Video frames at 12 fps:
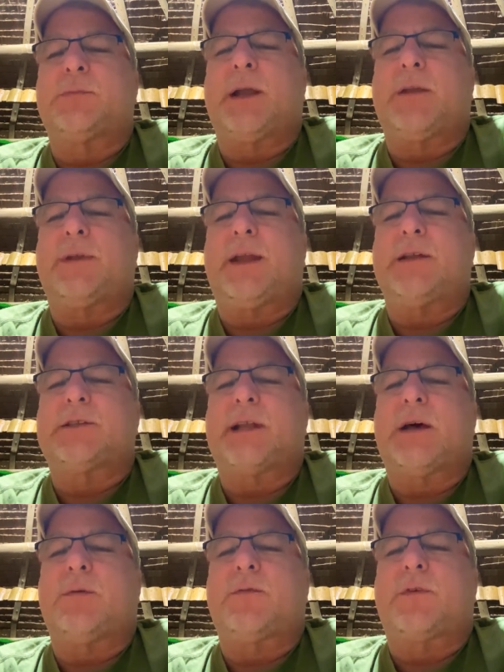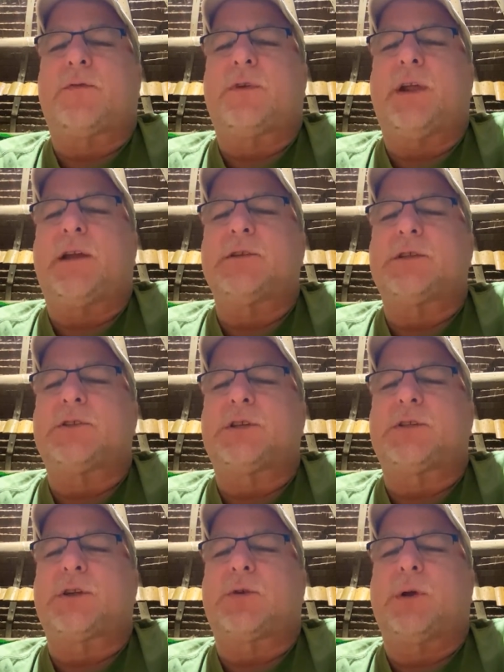might even answer that one for free because it's
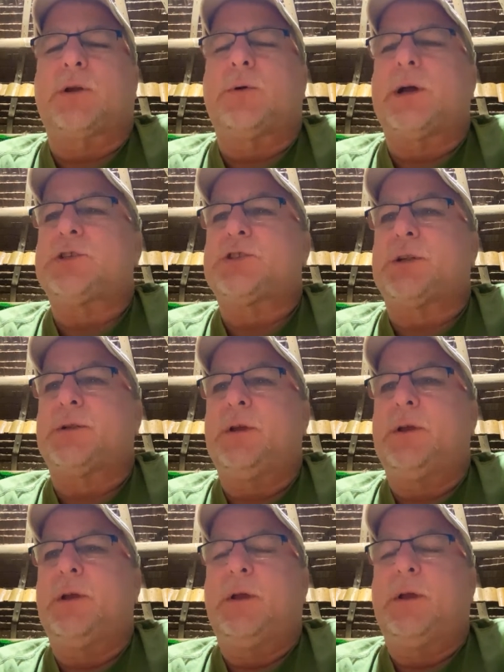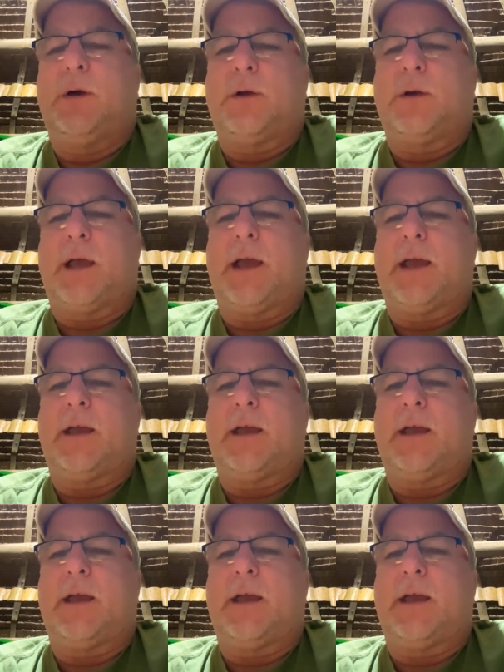just a quick question, okay?